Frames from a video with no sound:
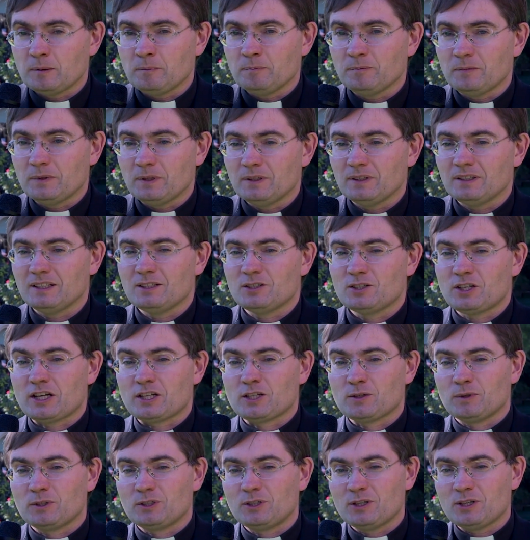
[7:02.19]
them, and the
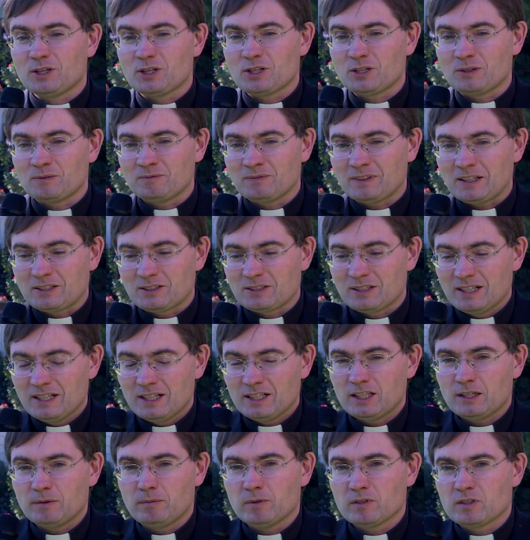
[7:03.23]
Jesuit tradition, that
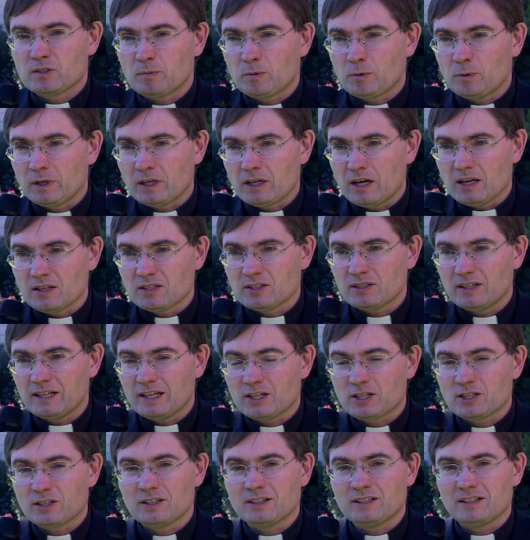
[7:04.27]
difference between
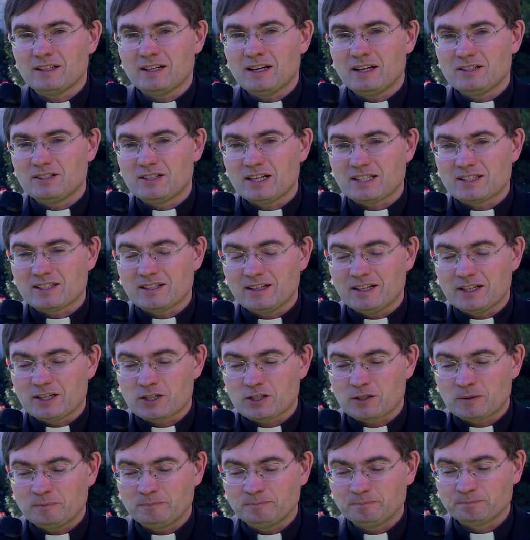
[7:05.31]
consolation and
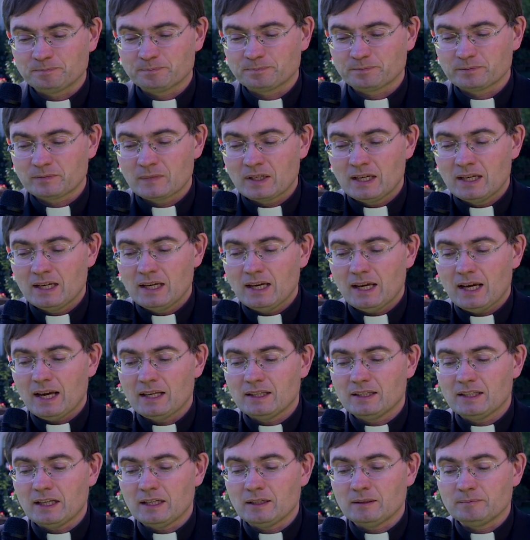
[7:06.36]
desolation.
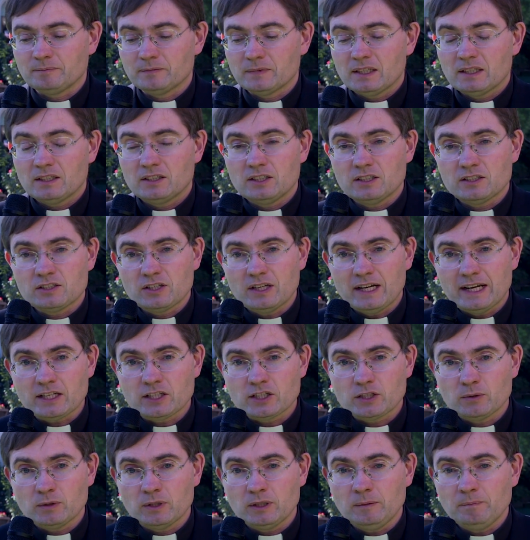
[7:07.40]
And then the
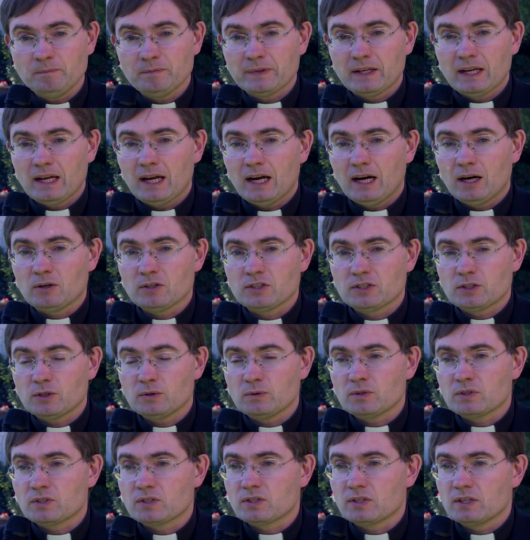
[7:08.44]
intellectual, our
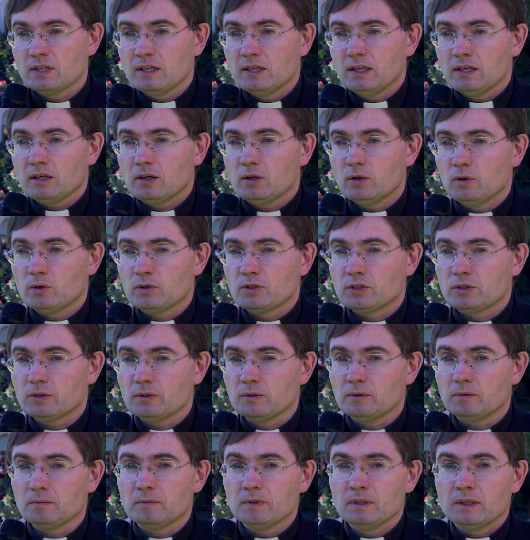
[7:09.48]
students go
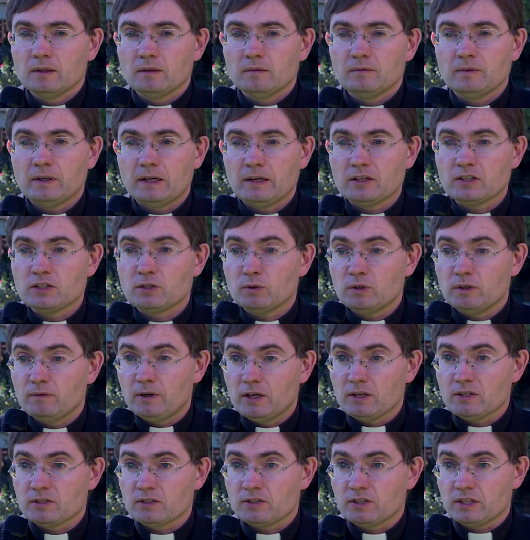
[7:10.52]
to various
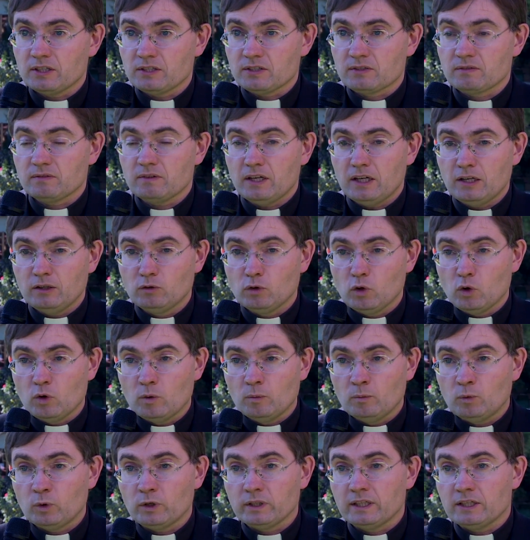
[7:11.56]
universities in
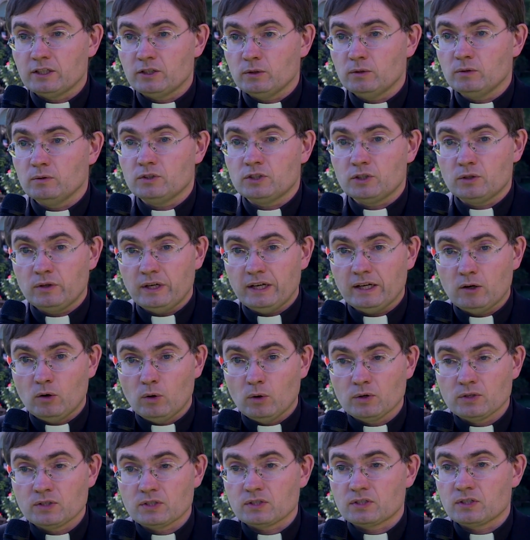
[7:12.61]
Rome where they do degree
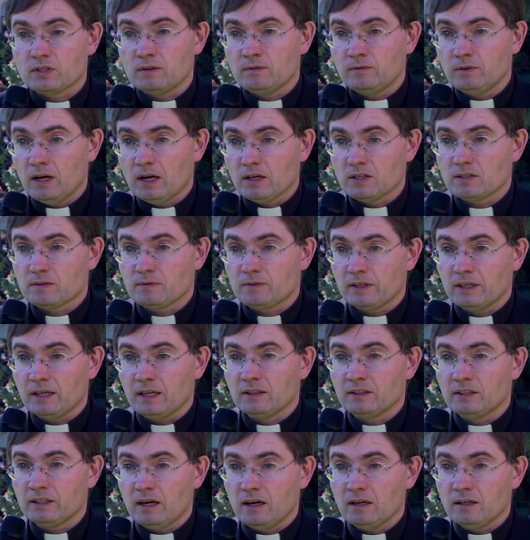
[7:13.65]
courses in philosophy
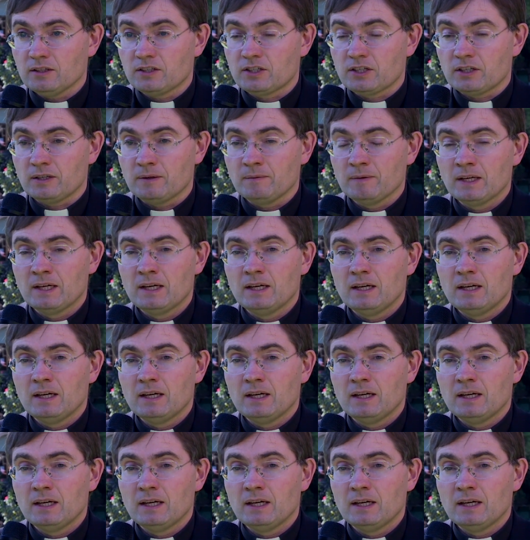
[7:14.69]
and theology.